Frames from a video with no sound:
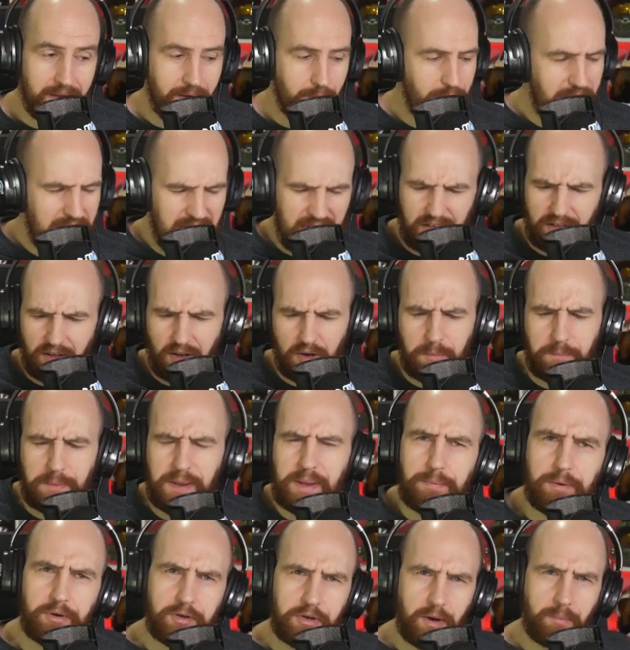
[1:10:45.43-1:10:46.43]
We get a lot of
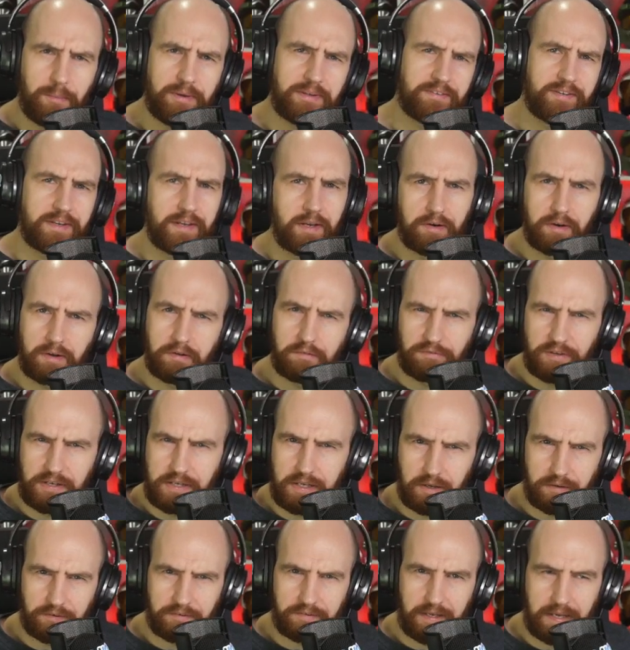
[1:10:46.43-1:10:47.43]
people commenting on our
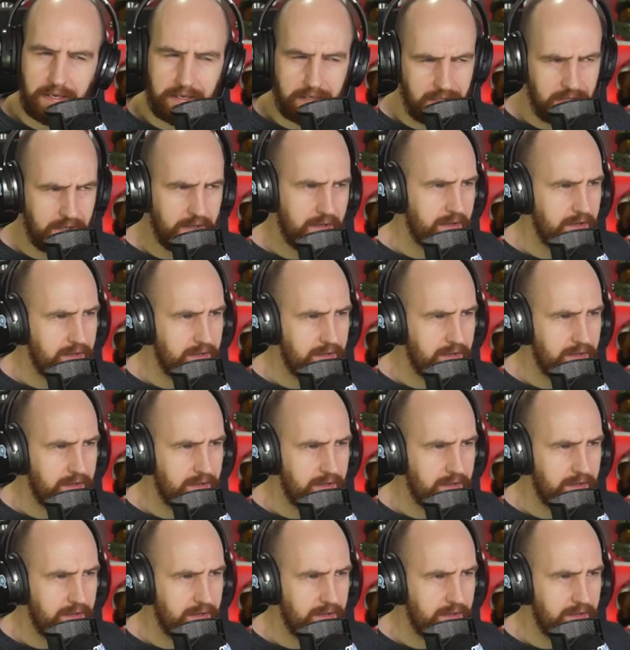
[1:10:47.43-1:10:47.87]
videos saying,